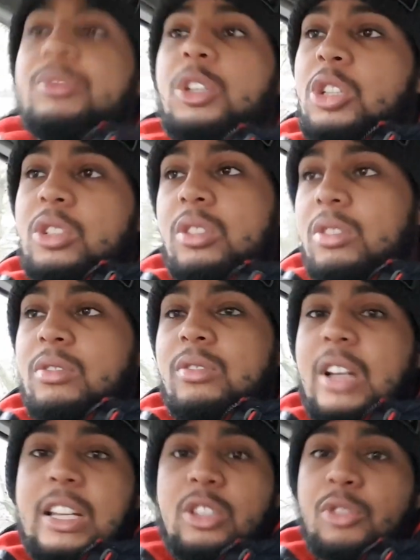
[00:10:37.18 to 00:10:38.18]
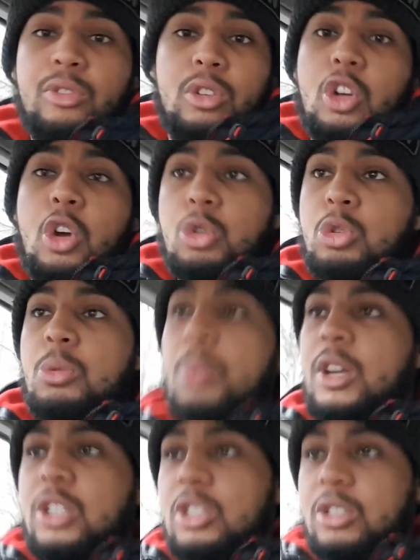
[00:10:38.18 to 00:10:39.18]
because that's the go-to
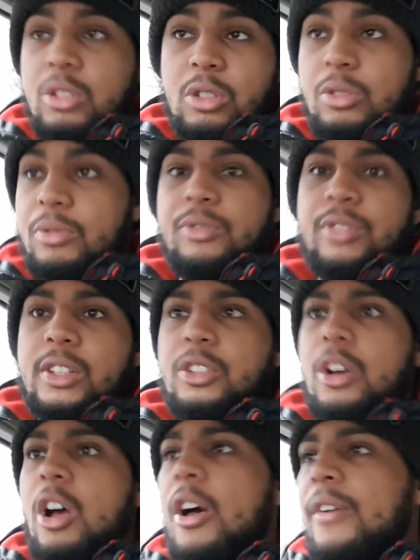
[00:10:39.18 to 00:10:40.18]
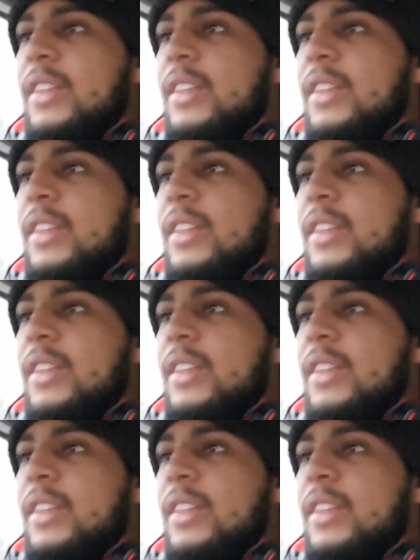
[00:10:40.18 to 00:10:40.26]
person to fix a car.